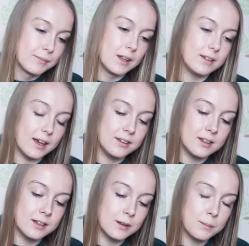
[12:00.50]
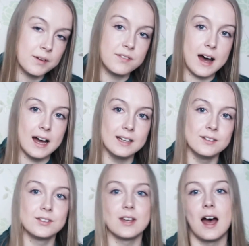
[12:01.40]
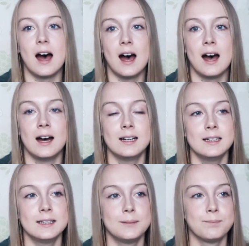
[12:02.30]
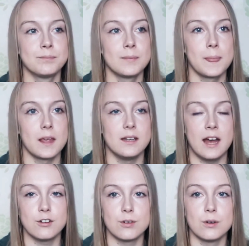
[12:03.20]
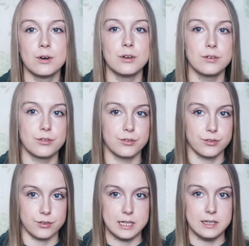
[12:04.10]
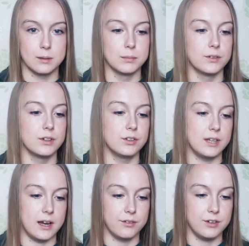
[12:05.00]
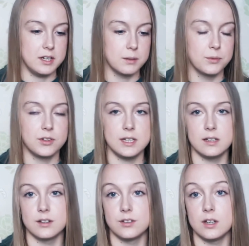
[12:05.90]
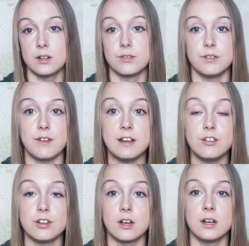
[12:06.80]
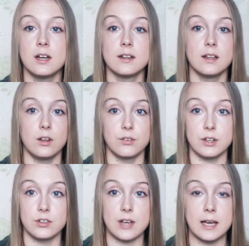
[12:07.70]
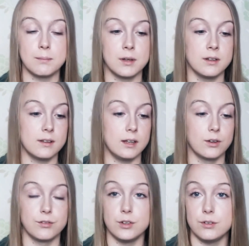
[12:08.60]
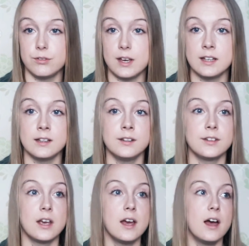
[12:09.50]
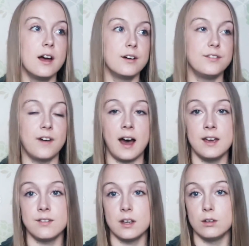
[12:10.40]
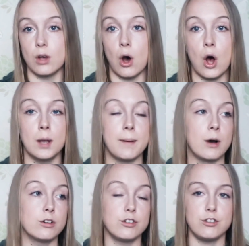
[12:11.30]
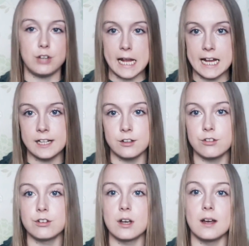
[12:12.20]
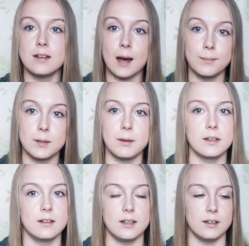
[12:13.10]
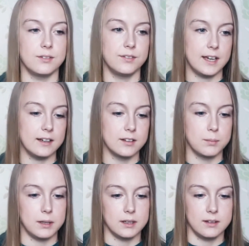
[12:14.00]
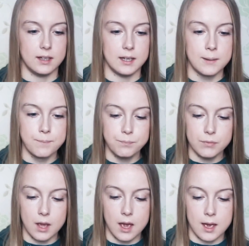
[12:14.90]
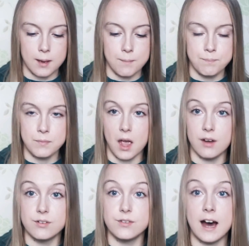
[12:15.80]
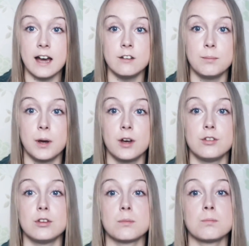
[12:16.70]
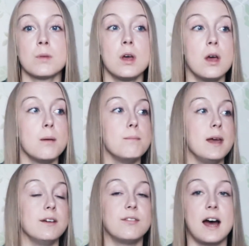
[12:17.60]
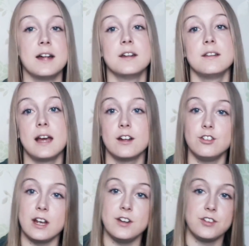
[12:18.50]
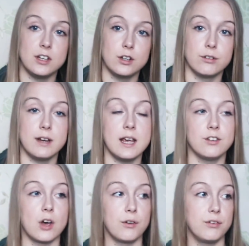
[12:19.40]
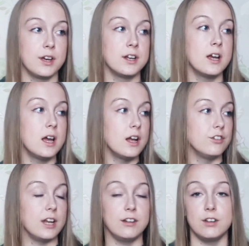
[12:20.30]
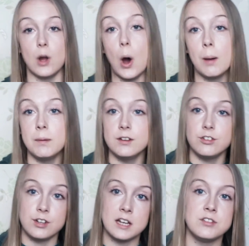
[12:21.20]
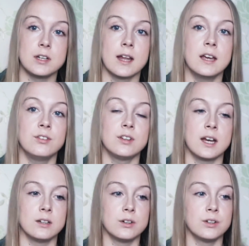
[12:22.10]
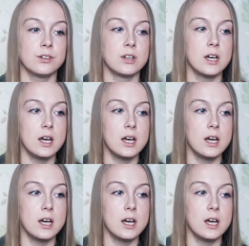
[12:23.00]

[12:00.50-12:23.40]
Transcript: Destiny number fives are natural freedom lovers. They are freedom seekers. They love adventure, they love excitement, they love new things. Five is all about change, adaptability, flexibility. Um, a five person may find that they are changing careers often, Changing hobbies, changing lifestyles.